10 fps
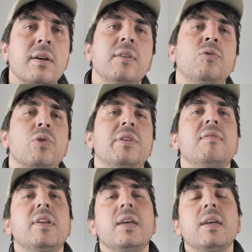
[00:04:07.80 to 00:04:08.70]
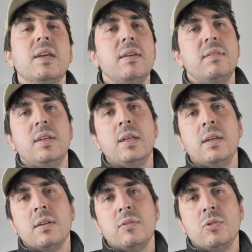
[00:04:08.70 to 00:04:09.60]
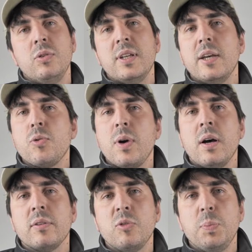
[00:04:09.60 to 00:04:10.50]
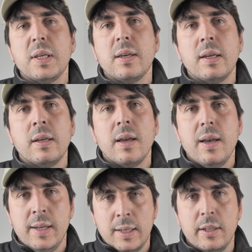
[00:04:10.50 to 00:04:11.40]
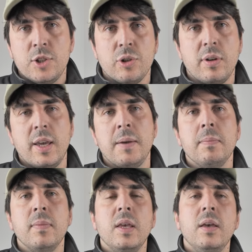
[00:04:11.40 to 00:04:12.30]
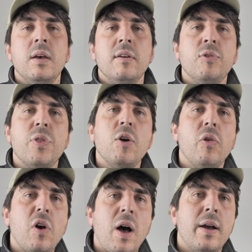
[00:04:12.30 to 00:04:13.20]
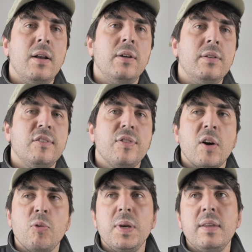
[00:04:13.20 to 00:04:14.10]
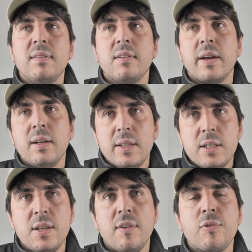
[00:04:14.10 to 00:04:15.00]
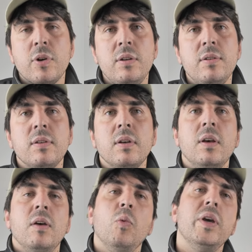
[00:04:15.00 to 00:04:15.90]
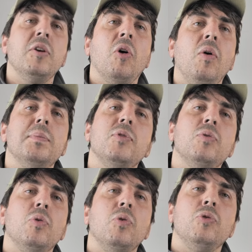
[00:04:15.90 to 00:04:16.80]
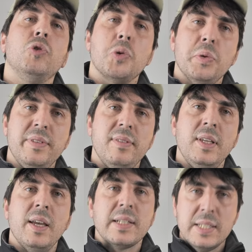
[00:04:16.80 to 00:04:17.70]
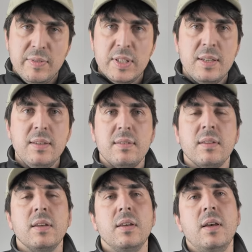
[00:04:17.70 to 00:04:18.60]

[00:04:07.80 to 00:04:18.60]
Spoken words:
it's relatively easy to get around speaking English only. For the other islands, that would be slightly different when it comes to touristy activities